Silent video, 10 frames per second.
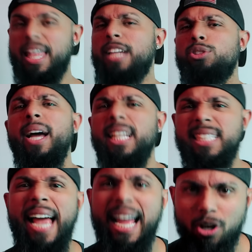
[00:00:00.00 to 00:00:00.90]
they try to
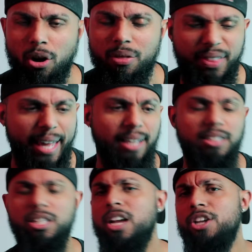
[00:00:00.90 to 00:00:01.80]
tack on
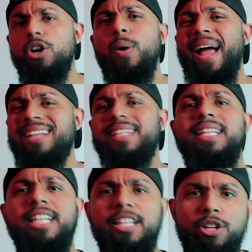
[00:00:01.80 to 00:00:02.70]
things, you know, as
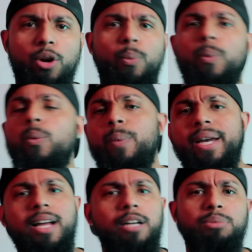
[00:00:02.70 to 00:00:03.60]
they did, you know,
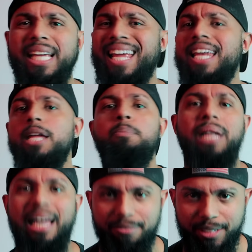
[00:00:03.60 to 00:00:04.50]
when it comes to any
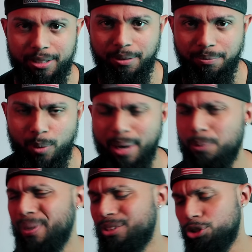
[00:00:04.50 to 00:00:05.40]
black victim,
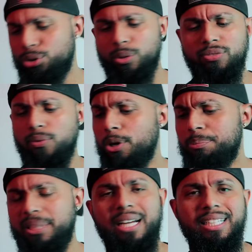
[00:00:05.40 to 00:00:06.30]
right? Whether it's George
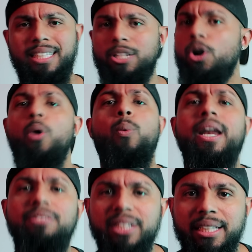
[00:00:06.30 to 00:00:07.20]
Floyd, Breonna Taylor,
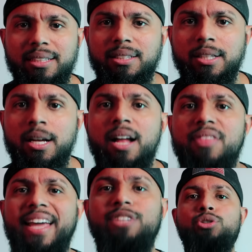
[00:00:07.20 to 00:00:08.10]
whatever it is,
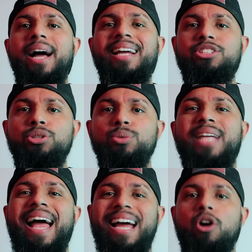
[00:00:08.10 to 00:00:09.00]
they try to
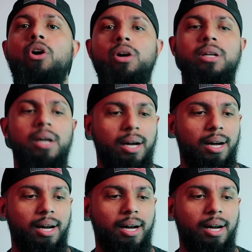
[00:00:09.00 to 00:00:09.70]
tack on